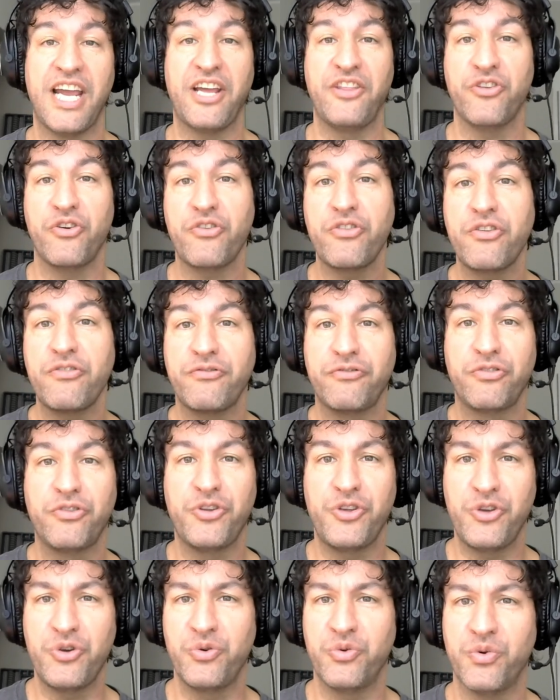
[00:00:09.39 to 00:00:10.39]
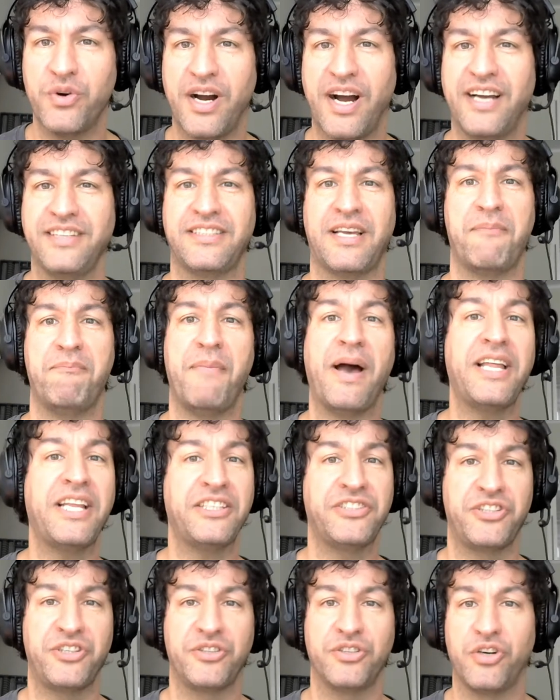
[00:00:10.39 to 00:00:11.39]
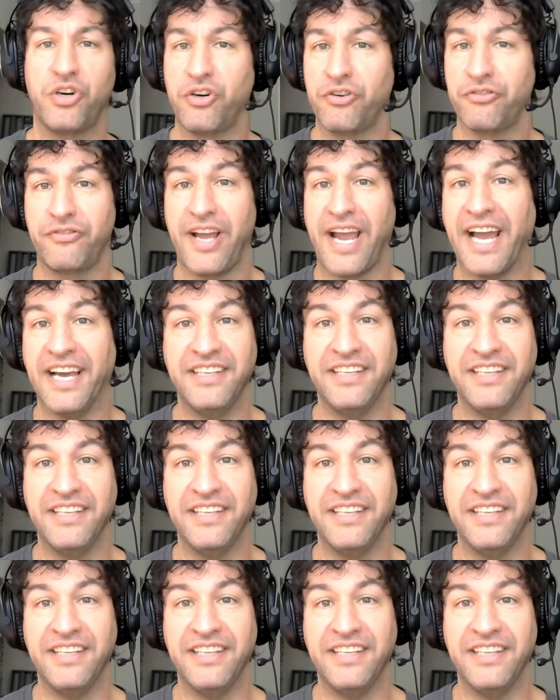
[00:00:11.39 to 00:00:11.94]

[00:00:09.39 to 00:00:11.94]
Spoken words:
in order for you as a manager of